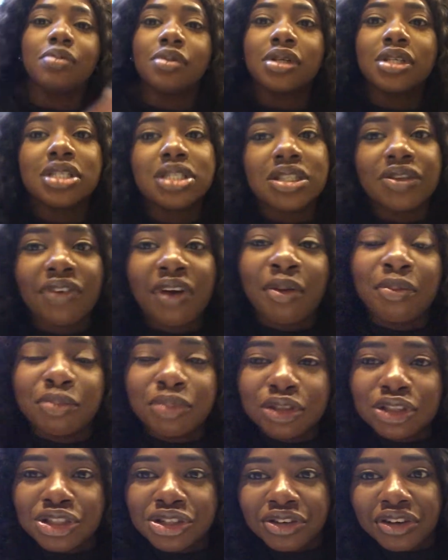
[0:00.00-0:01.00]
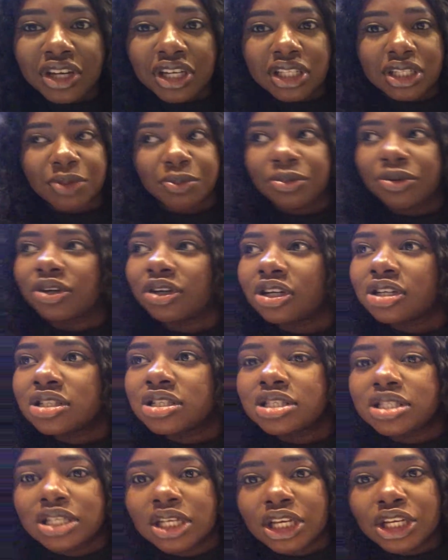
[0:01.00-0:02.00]
Please, if I'm butchering the
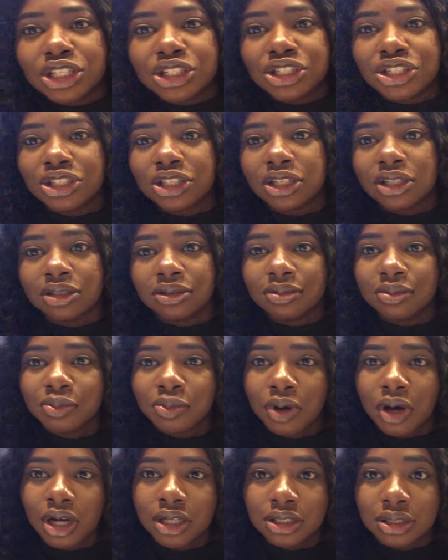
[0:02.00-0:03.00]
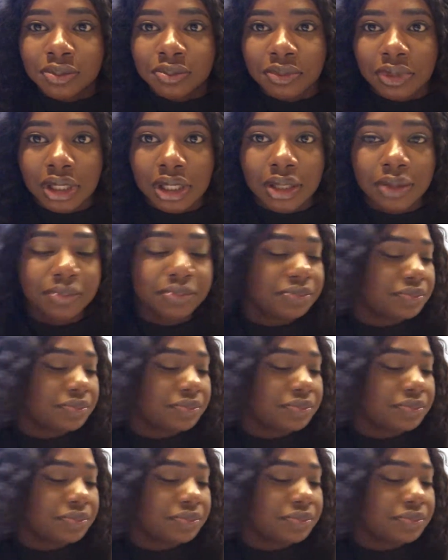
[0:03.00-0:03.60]
pronunciation, pardon me.